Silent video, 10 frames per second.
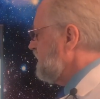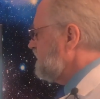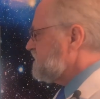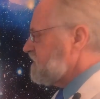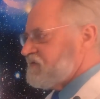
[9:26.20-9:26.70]

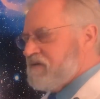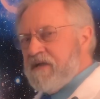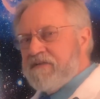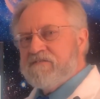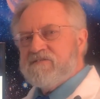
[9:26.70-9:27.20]
So
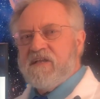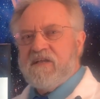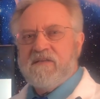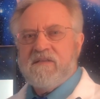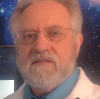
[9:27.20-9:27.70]

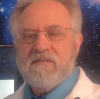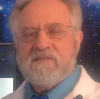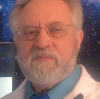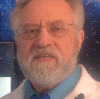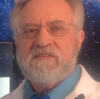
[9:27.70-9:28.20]
understanding
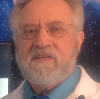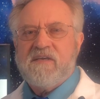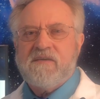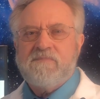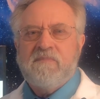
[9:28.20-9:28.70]

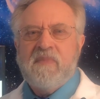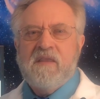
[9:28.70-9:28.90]
space-time